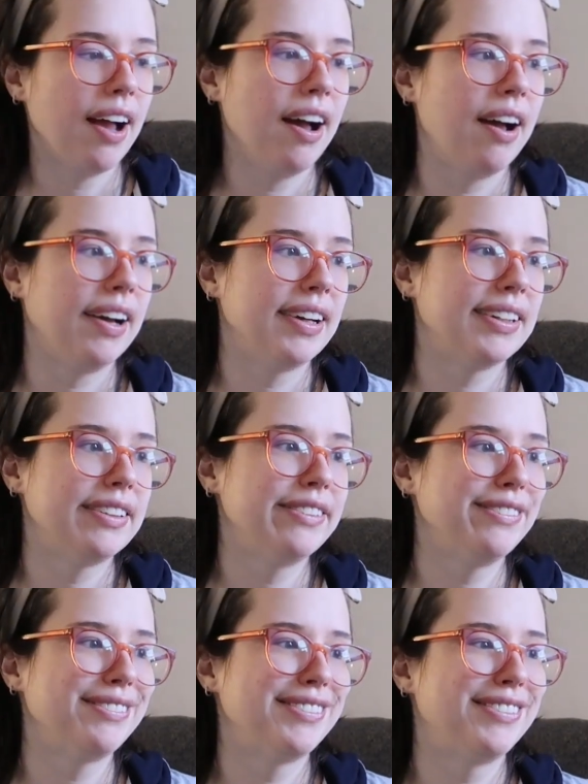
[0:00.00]

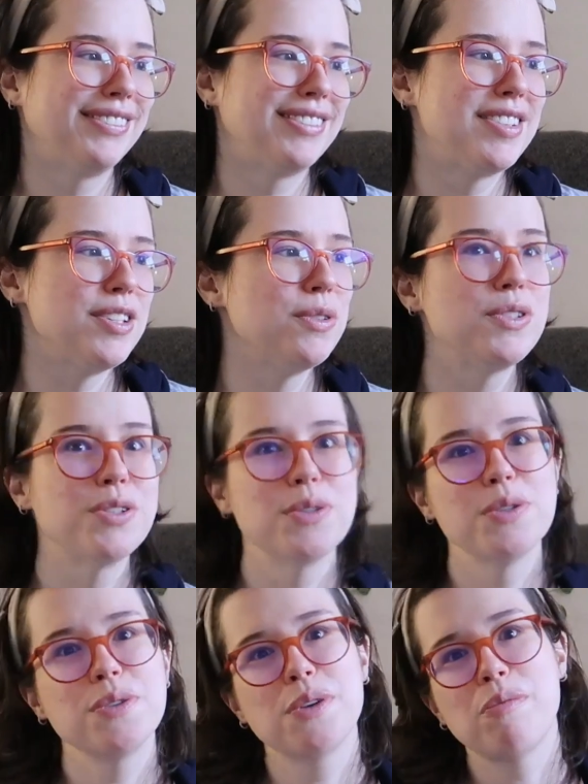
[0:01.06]
Do you
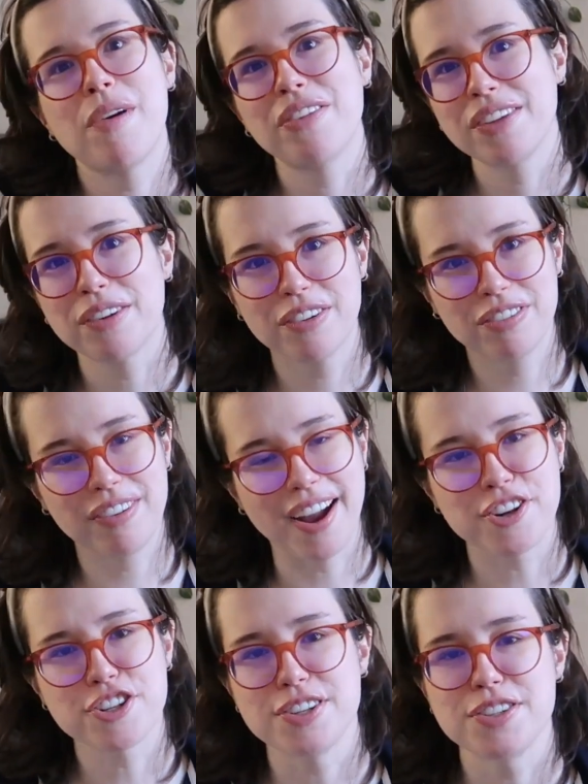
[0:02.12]
do a monthly
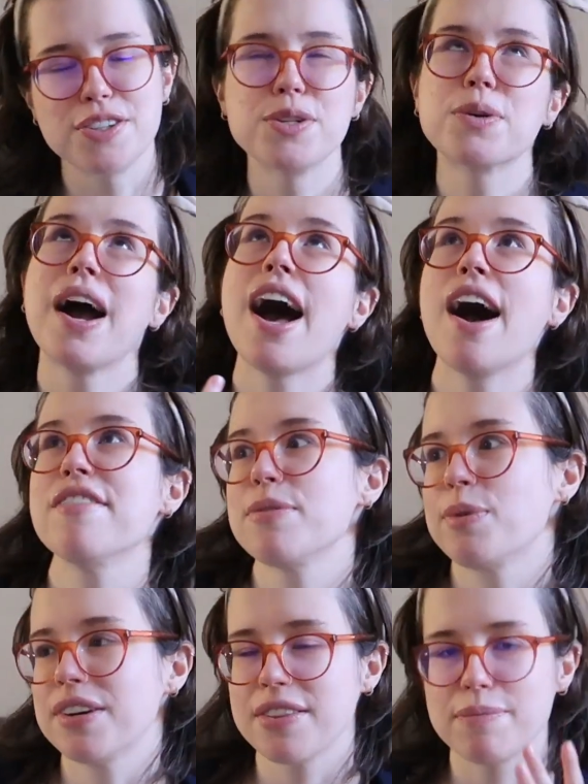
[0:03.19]
reflection? Do you have a
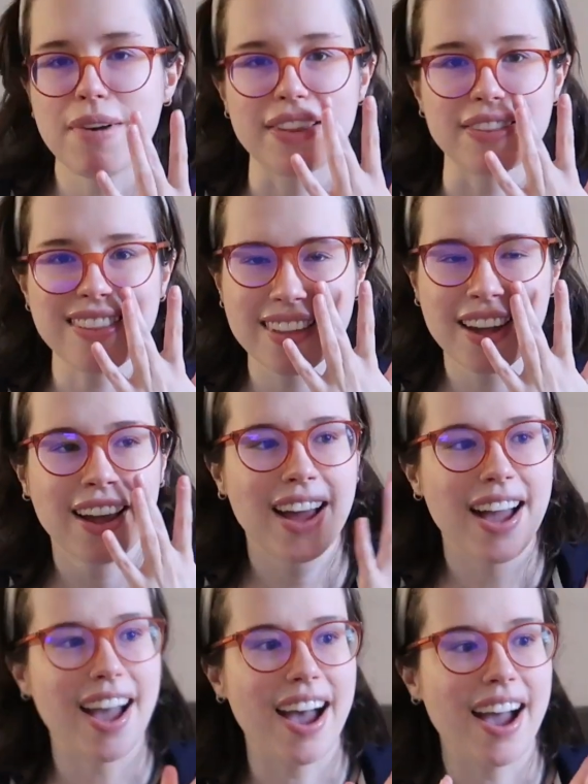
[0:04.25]
word of the month?
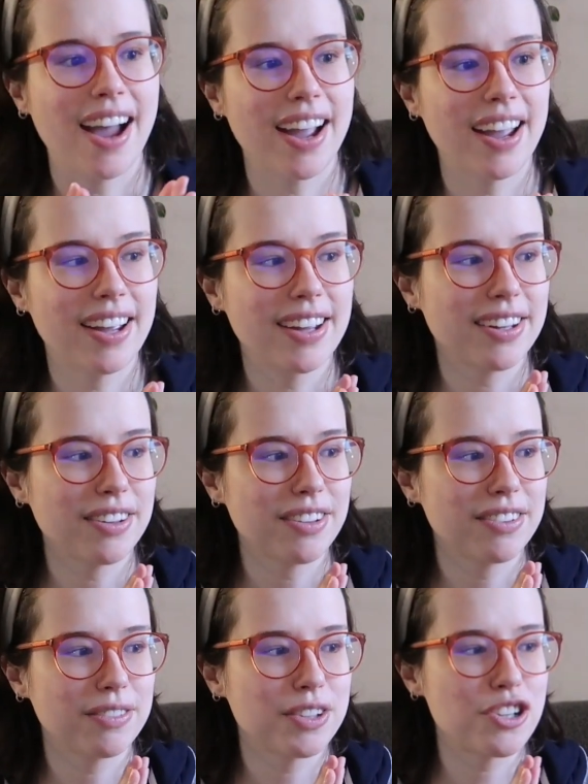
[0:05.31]
I
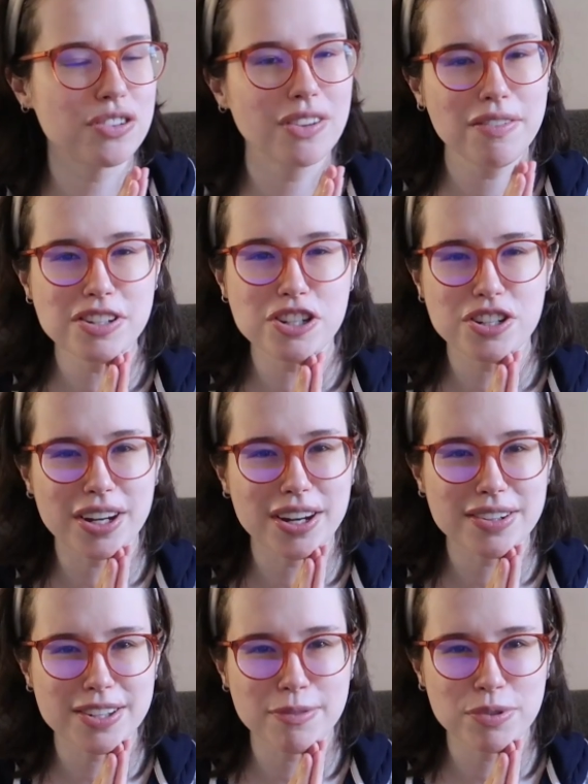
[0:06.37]
would just love to
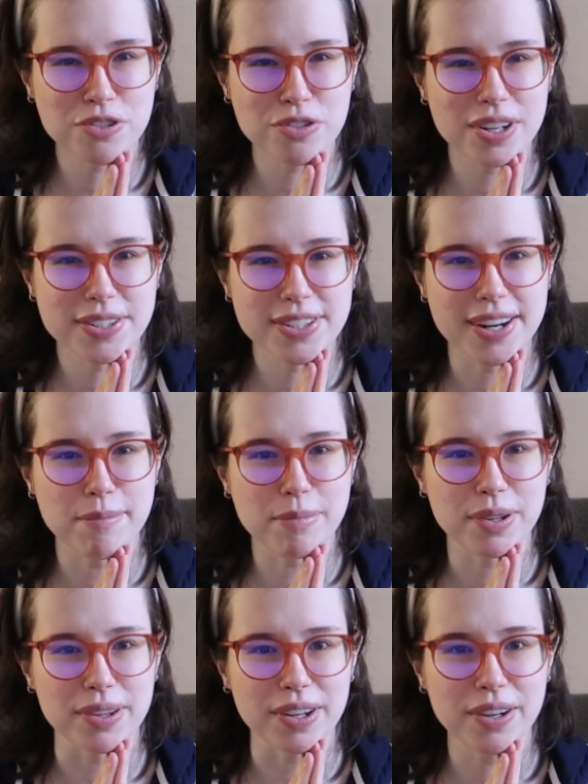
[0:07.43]
share tips and tricks down
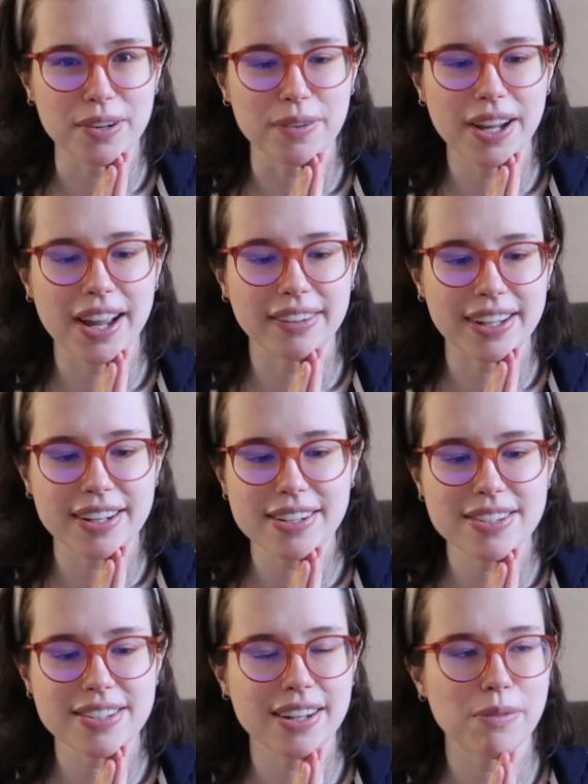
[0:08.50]
below. And like
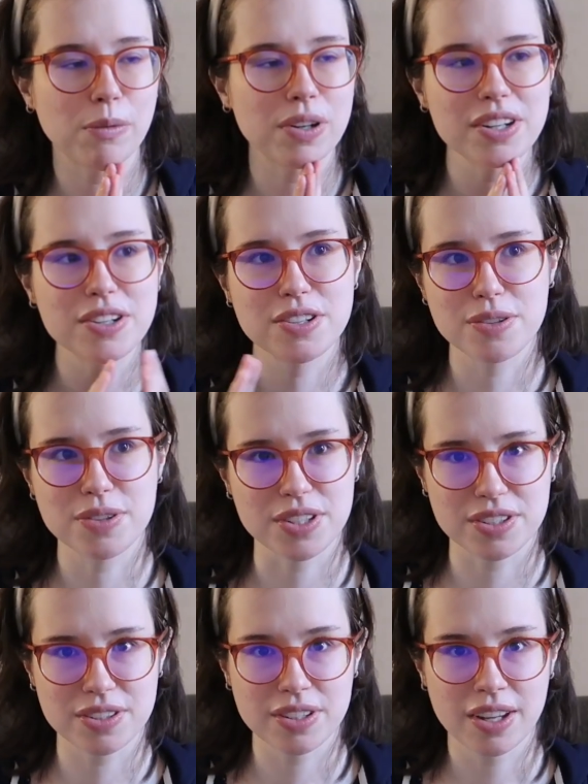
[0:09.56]
I said, I'm wanting to do
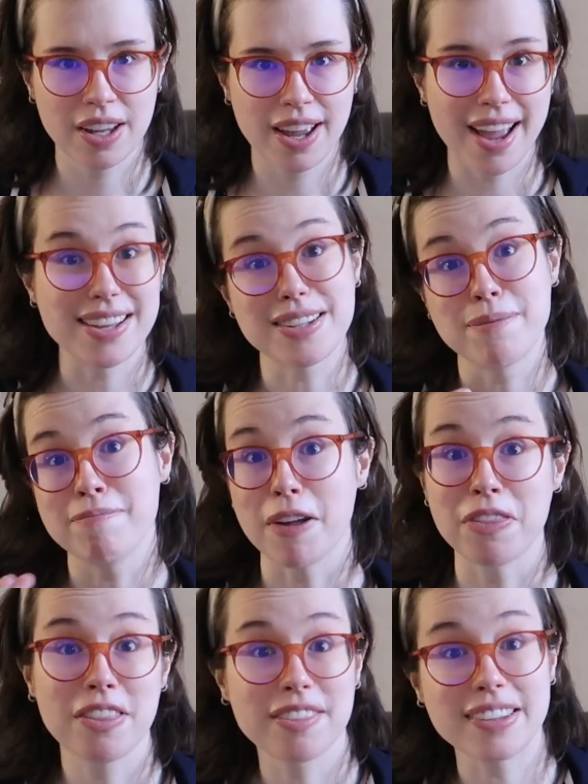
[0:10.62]
this as a
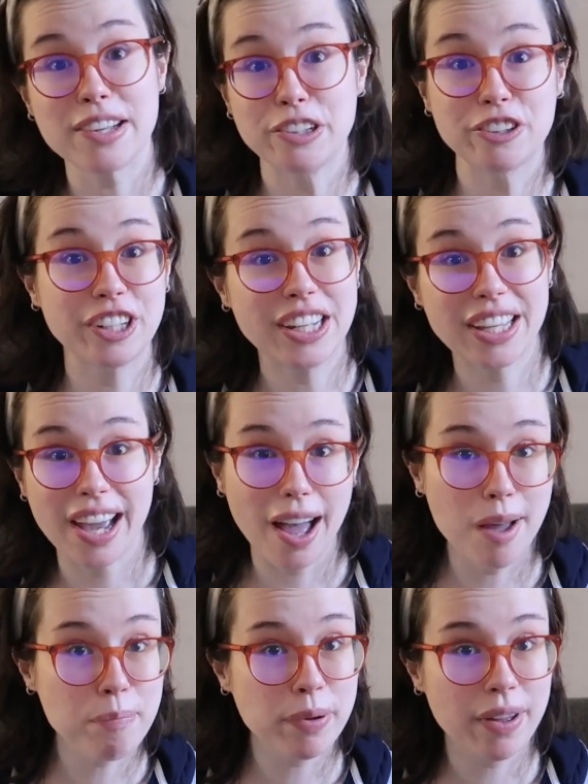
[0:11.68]
monthly
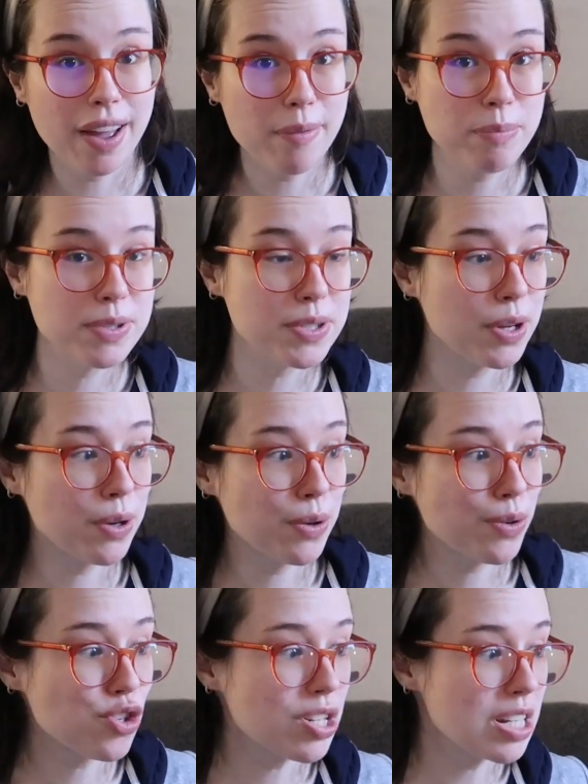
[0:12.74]
recap
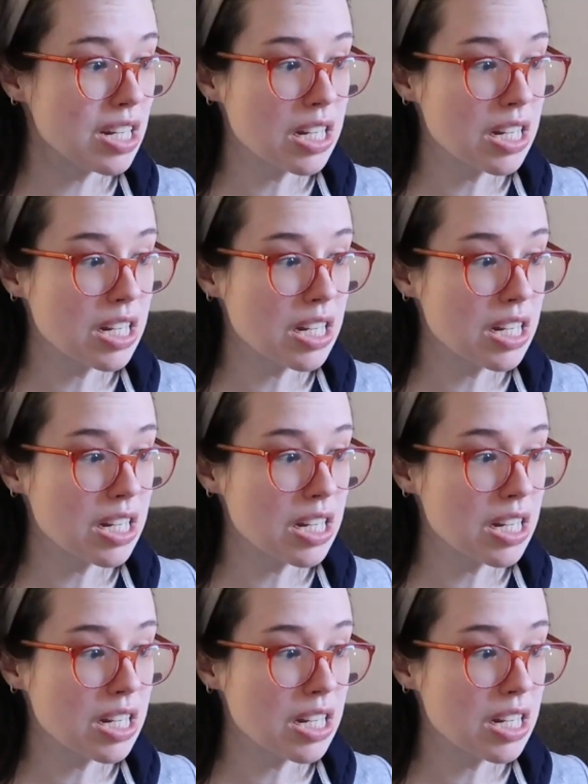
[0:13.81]
episode